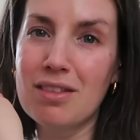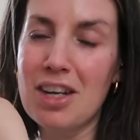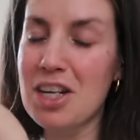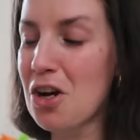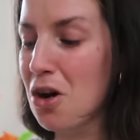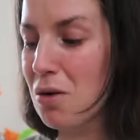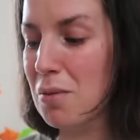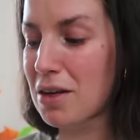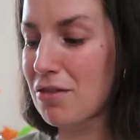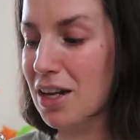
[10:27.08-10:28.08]
I can't quite
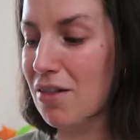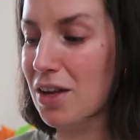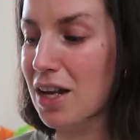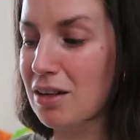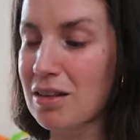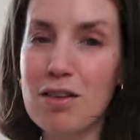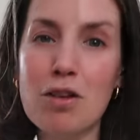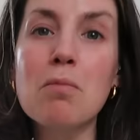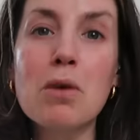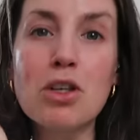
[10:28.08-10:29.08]
believe it. And they're the
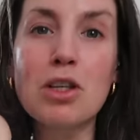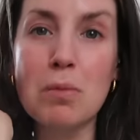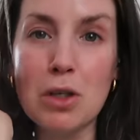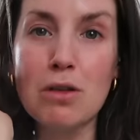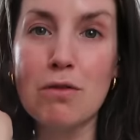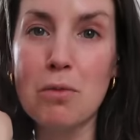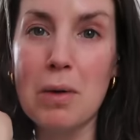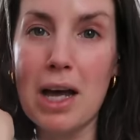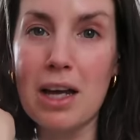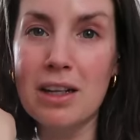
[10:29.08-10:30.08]
most beautiful
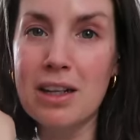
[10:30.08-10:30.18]
pair.